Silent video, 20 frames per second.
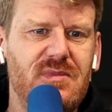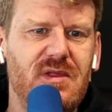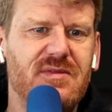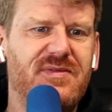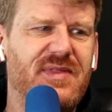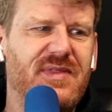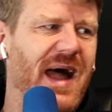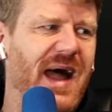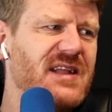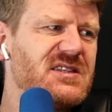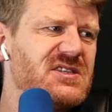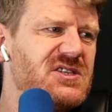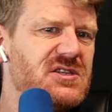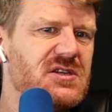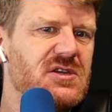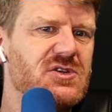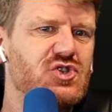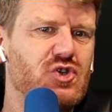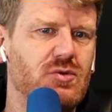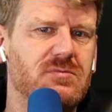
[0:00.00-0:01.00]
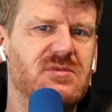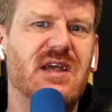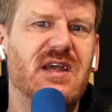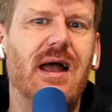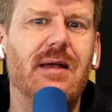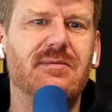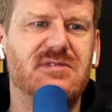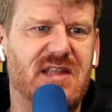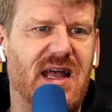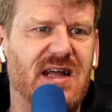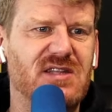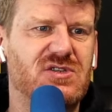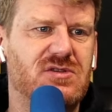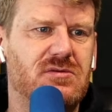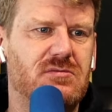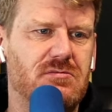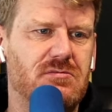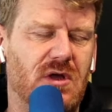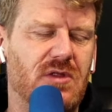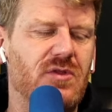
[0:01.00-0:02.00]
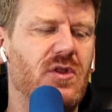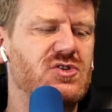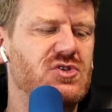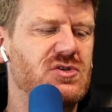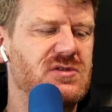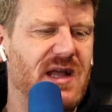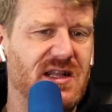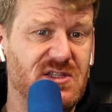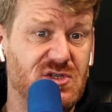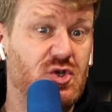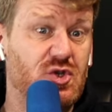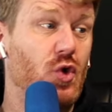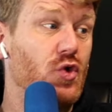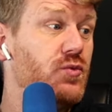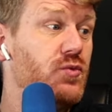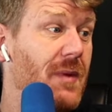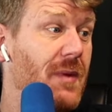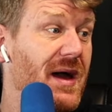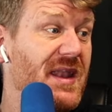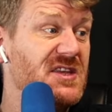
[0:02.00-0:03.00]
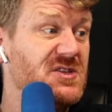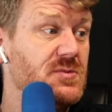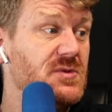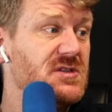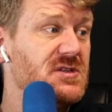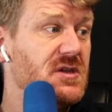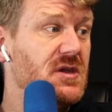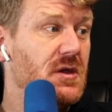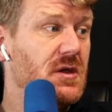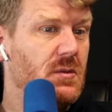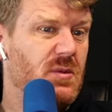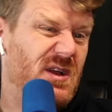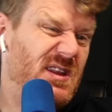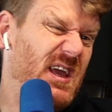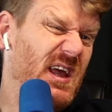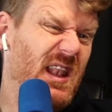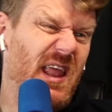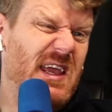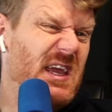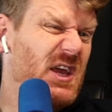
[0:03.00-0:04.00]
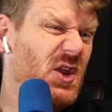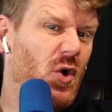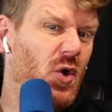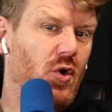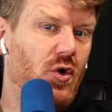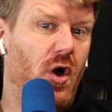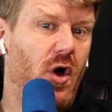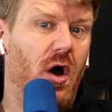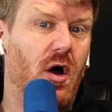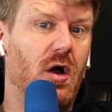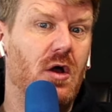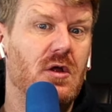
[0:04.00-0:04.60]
That's, sometimes that's, well, not that's good management, whether you like it or not,